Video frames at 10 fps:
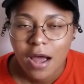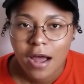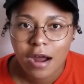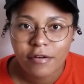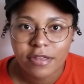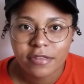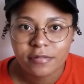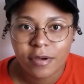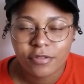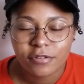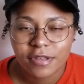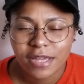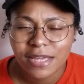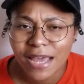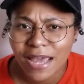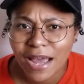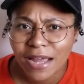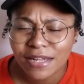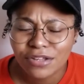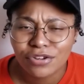Ariella's mother's like, yeah,
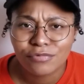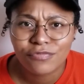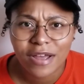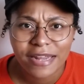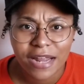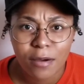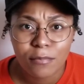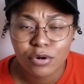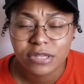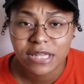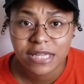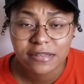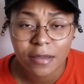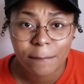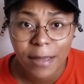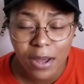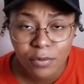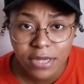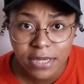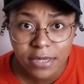I need to find out more things
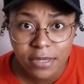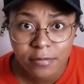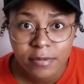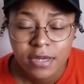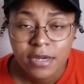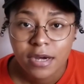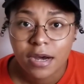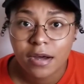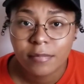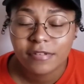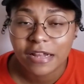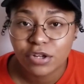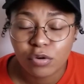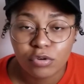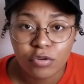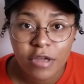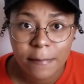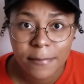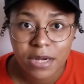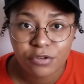about him because I don't know
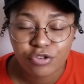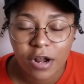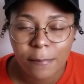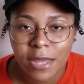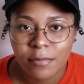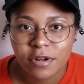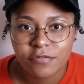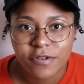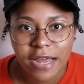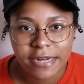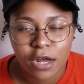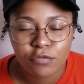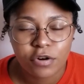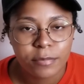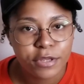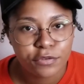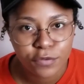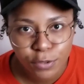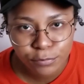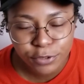that much, and I'll be able to find out from his
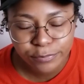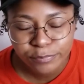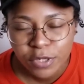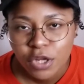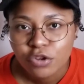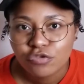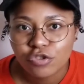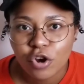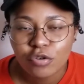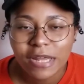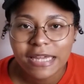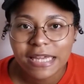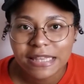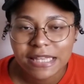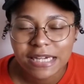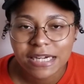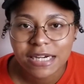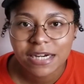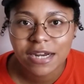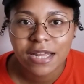family. So they get
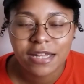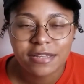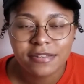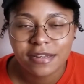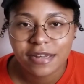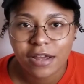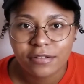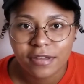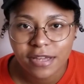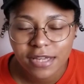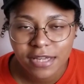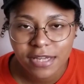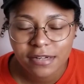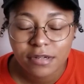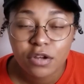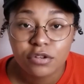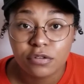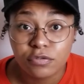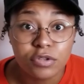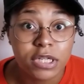there and they sitting down to eat.
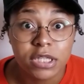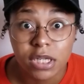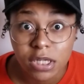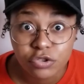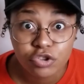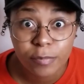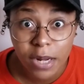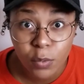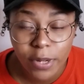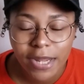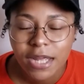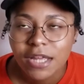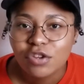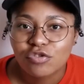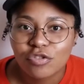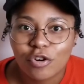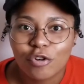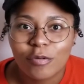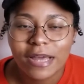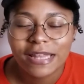The food looked delicious, by the way.
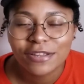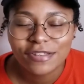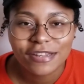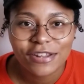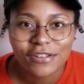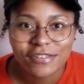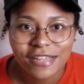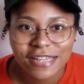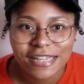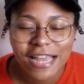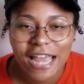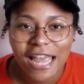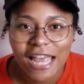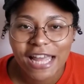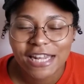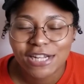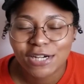So they sitting down to eat, and